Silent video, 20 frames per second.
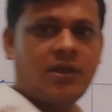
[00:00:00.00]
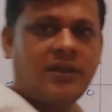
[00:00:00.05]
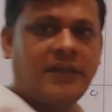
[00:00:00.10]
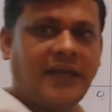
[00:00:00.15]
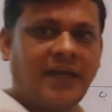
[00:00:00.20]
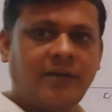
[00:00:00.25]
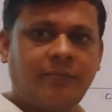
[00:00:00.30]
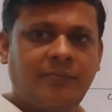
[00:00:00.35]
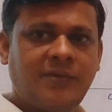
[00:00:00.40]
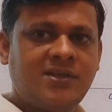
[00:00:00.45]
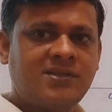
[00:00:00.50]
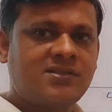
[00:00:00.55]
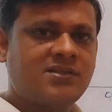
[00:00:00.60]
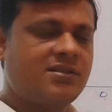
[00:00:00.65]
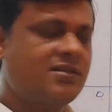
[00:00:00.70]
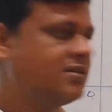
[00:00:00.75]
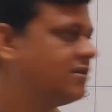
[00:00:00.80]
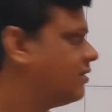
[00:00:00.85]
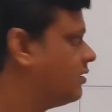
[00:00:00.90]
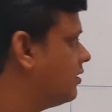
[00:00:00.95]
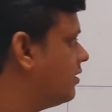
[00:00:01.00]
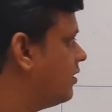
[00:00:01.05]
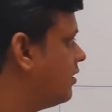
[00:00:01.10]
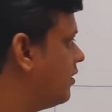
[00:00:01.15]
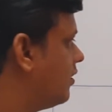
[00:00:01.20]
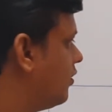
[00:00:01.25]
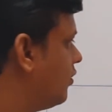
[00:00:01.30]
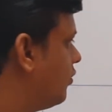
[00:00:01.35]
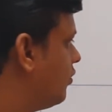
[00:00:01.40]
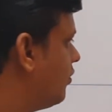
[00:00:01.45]
That means
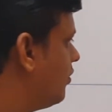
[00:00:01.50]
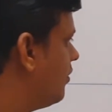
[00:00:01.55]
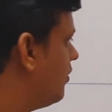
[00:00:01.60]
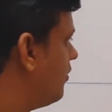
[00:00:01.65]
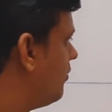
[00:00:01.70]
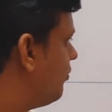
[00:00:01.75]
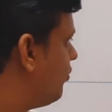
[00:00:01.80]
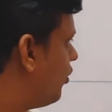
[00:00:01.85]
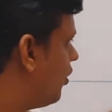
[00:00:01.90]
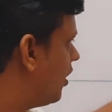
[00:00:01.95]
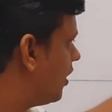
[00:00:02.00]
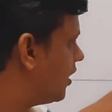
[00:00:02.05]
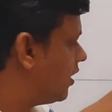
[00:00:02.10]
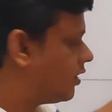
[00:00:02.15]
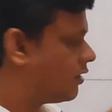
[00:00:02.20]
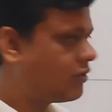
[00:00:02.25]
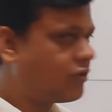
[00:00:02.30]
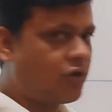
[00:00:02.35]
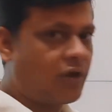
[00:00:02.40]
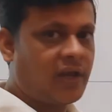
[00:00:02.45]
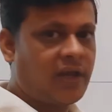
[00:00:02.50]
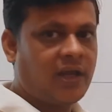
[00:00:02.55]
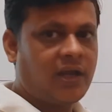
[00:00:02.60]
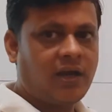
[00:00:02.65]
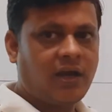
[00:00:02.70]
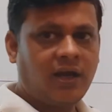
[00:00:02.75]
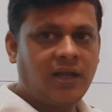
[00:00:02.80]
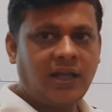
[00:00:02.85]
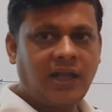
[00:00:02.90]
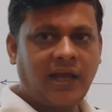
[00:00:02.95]
for drawing
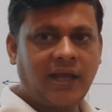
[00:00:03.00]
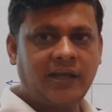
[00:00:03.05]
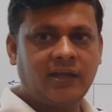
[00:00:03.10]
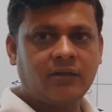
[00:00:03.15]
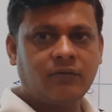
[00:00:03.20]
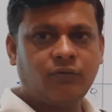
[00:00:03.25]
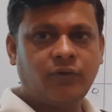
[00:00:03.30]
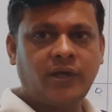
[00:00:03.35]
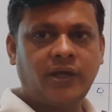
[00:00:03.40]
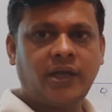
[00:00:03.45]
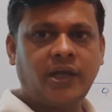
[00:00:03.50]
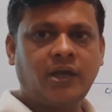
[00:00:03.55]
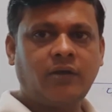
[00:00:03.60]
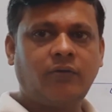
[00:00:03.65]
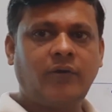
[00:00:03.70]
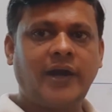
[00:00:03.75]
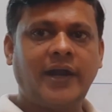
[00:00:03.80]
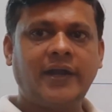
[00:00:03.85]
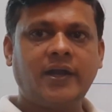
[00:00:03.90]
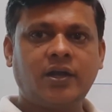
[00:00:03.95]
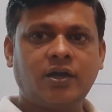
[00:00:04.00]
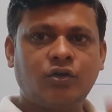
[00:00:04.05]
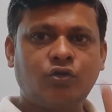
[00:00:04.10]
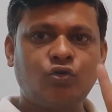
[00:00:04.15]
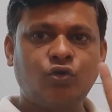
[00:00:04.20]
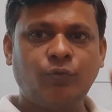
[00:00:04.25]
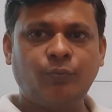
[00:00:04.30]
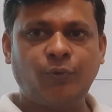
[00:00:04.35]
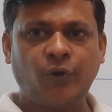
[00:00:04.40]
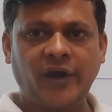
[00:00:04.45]
a line we require
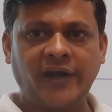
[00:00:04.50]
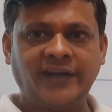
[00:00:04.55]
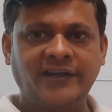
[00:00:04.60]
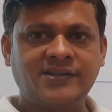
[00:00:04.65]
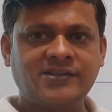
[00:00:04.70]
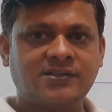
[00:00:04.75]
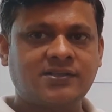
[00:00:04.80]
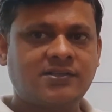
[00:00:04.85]
2 points.